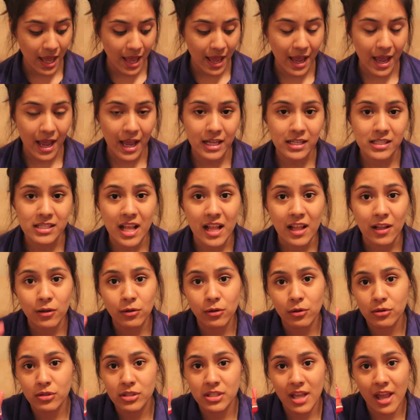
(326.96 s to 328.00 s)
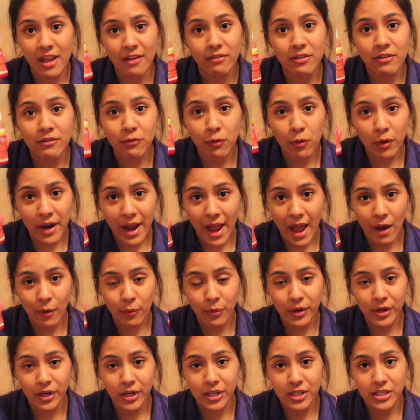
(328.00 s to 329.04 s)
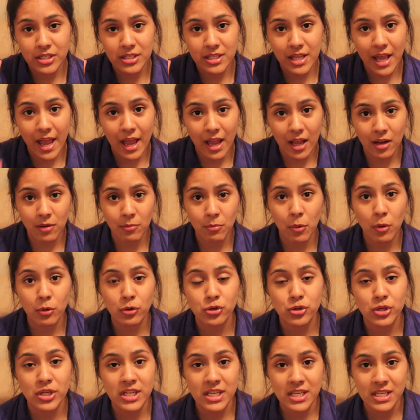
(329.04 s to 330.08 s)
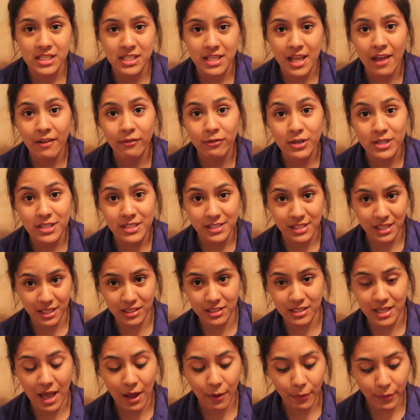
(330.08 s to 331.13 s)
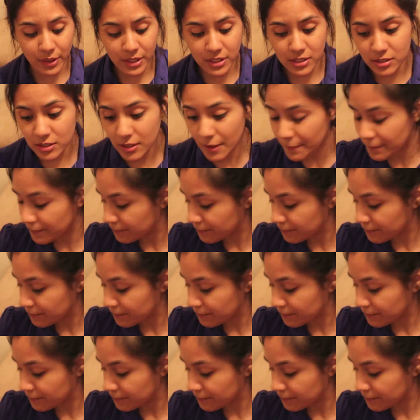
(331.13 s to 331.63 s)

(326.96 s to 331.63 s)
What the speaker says: And Tylenol is every 4 hours and Motrin is every 6 hours.